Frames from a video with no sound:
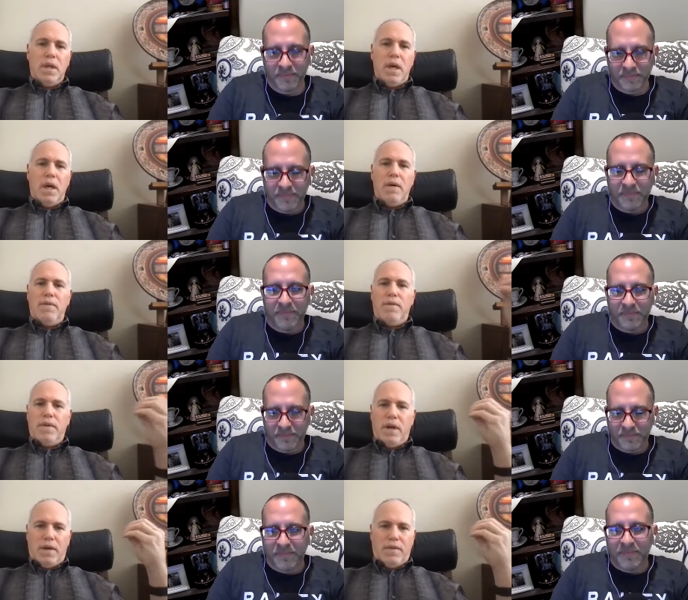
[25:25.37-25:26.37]
Speaker 1: of,
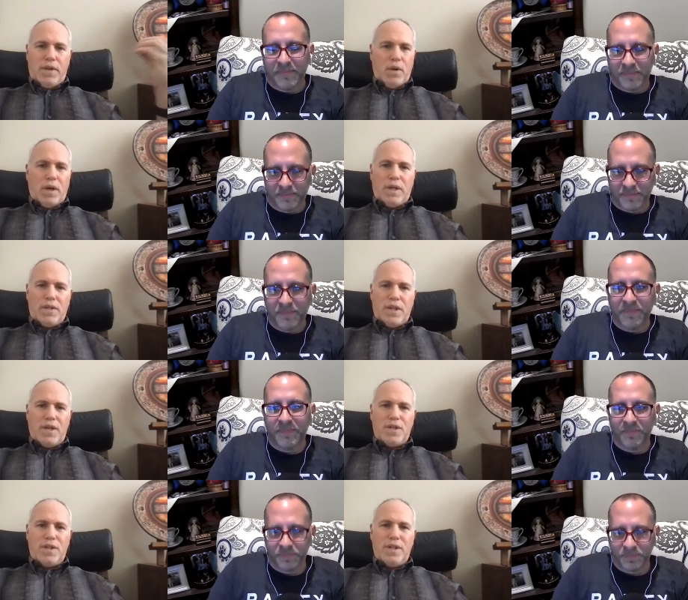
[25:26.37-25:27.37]
of the
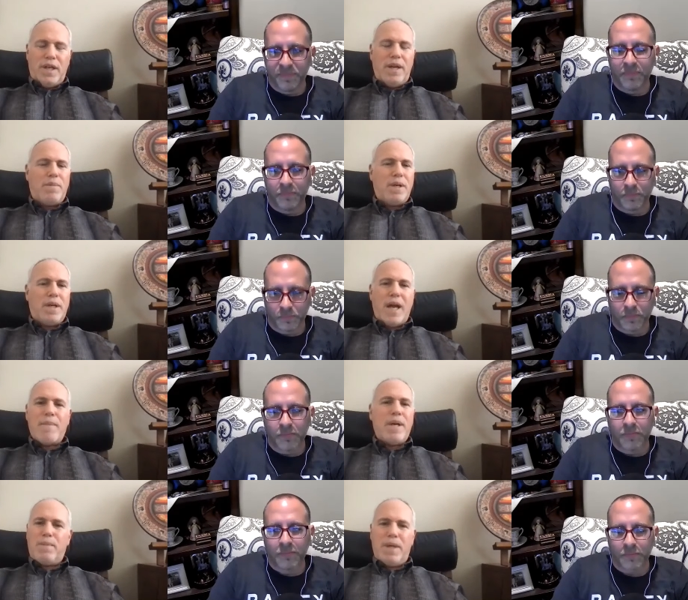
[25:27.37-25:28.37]
organization, and but not
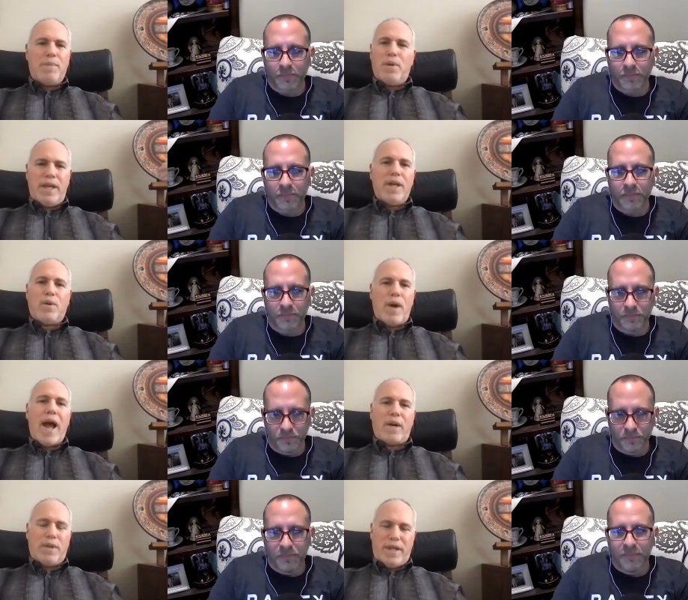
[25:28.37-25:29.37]
many people
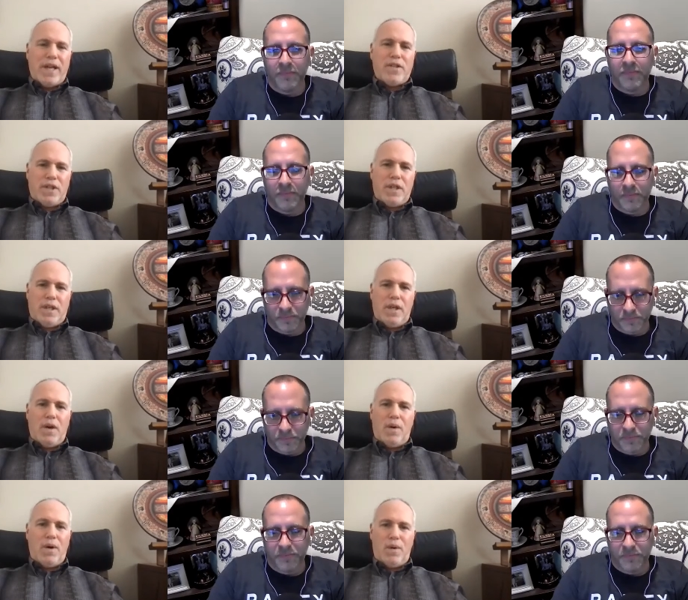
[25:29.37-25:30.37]
interact with that
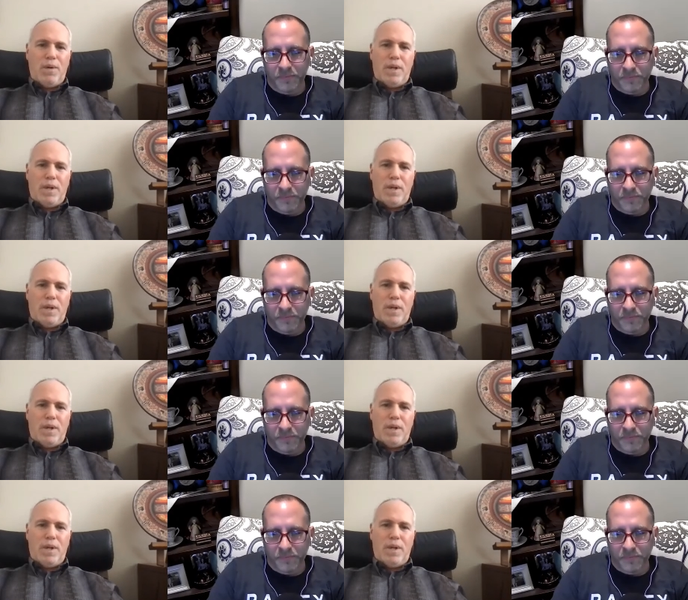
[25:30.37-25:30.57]
CEO a whole